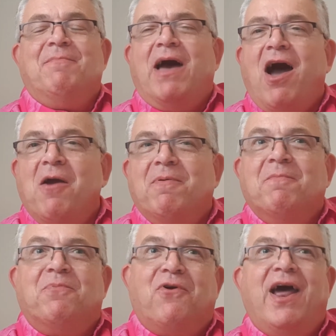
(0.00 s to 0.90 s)
My hope
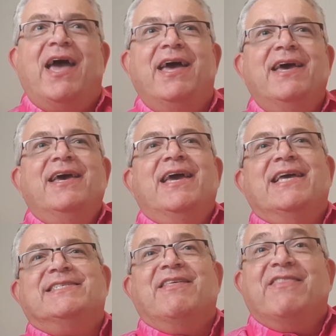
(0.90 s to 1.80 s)
and prayer
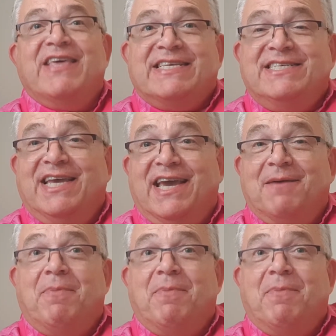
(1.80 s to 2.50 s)
is that this year,